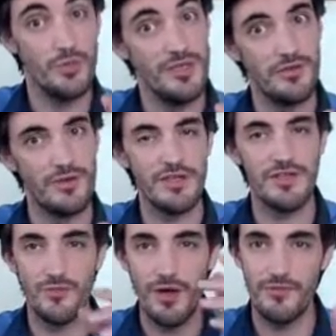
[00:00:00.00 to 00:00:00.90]
be doing
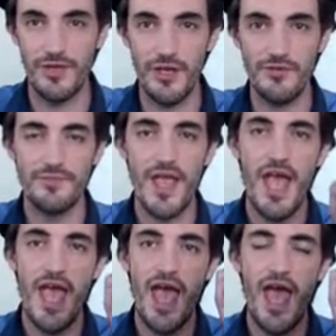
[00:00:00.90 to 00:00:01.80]
these web videos.
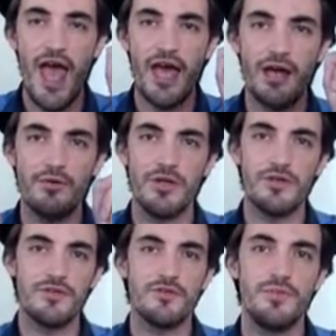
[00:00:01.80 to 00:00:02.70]
And I will
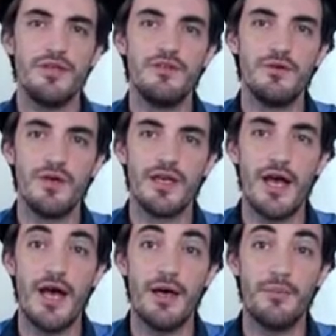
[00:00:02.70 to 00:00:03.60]
also be doing
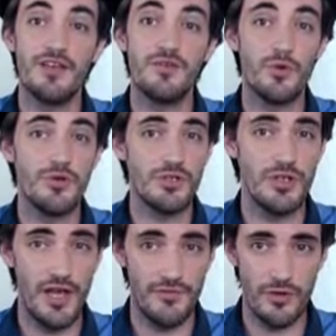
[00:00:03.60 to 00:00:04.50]
my spiritual
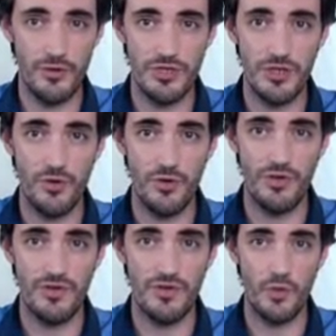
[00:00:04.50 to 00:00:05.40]
life coaching
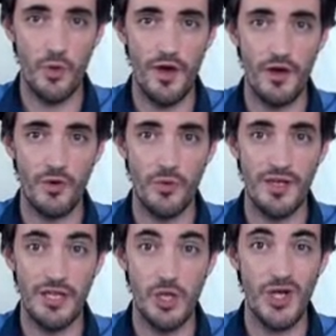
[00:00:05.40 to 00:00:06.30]
course, where
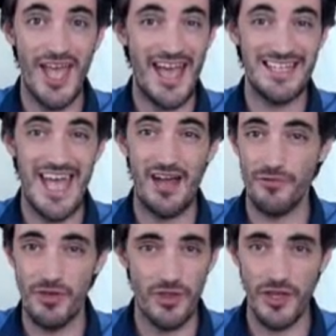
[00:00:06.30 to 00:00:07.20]
we look at
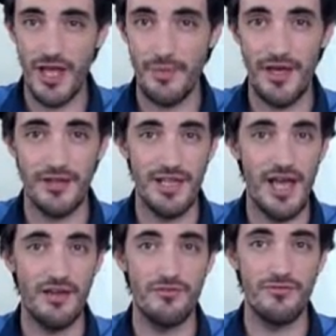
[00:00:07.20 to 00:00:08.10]
everything about
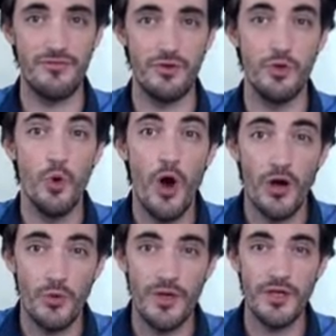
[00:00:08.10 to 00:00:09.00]
life. Who
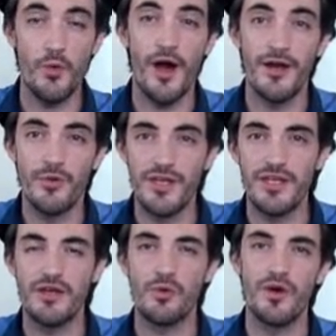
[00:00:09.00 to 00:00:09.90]
are we? Why are we
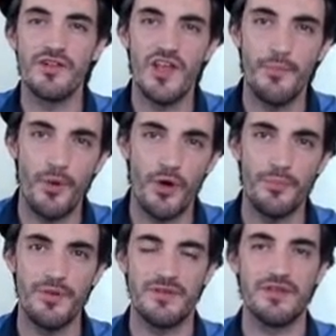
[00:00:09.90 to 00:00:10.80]
here? What is our
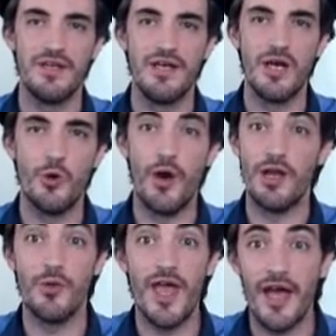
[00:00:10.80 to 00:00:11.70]
purpose? Why
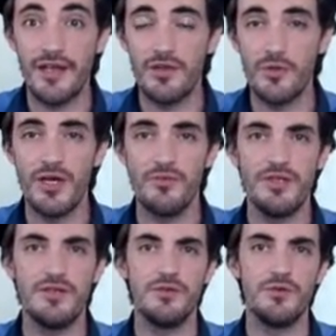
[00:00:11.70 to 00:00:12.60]
do we act the way we
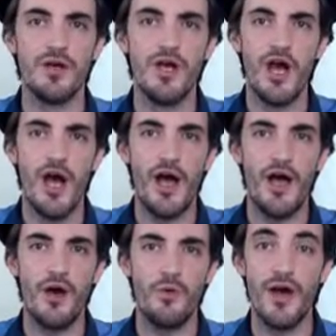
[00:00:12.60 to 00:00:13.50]
do?
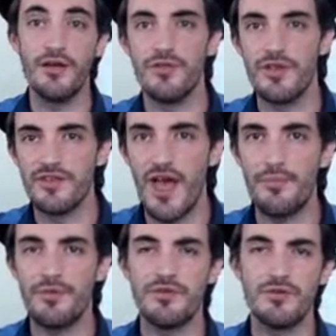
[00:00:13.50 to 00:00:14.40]
Why do things
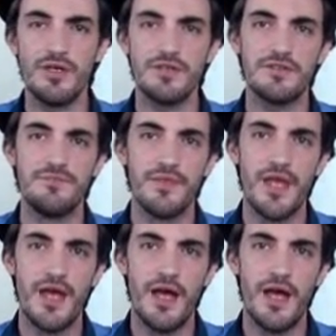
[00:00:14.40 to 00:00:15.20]
happen to us?